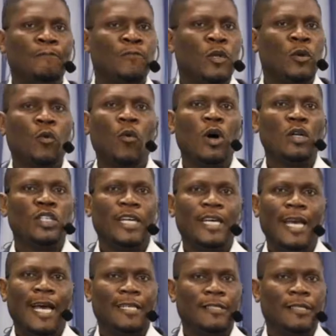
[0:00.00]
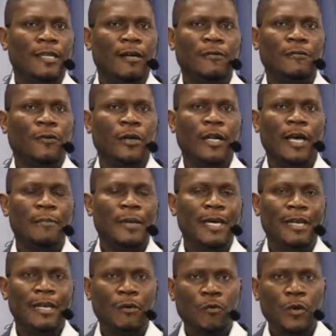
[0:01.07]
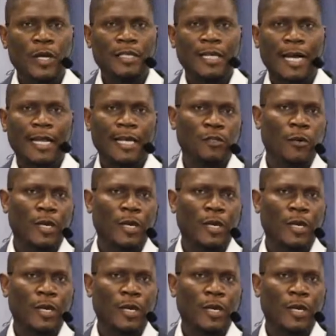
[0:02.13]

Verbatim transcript: what he has done for them in the wilderness when